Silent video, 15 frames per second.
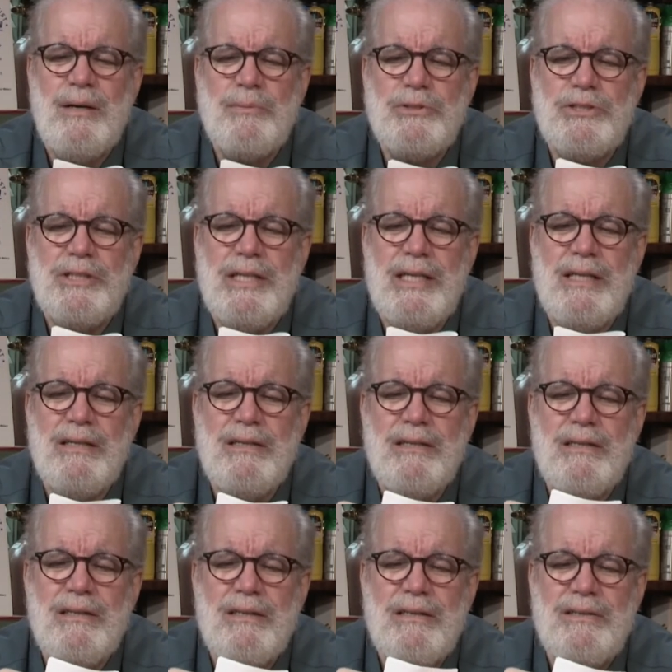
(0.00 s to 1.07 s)
sheet,
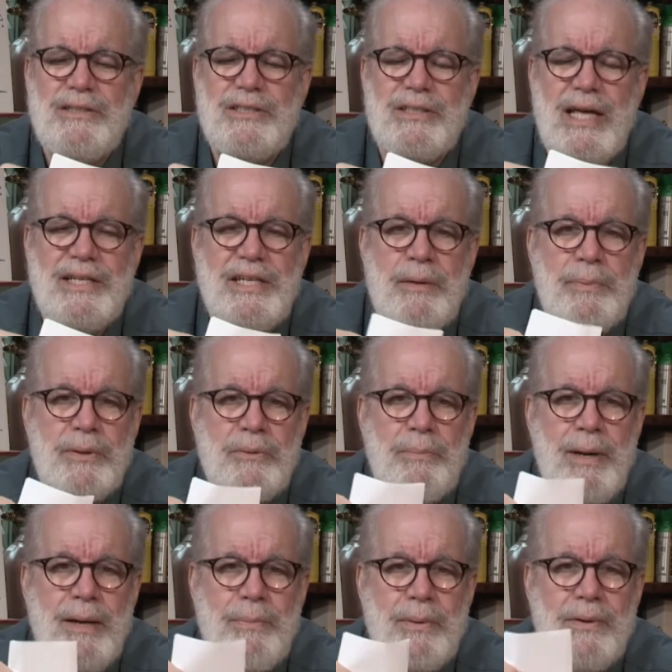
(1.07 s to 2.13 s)
just that typical
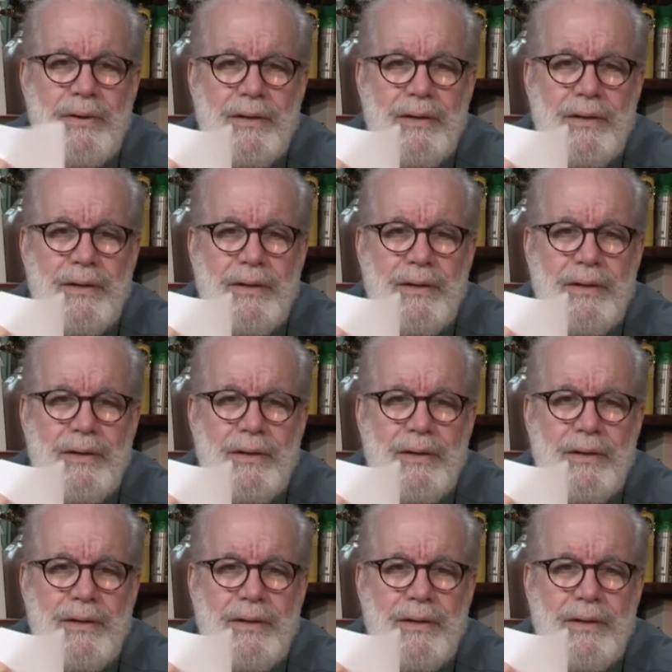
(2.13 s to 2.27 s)
paper,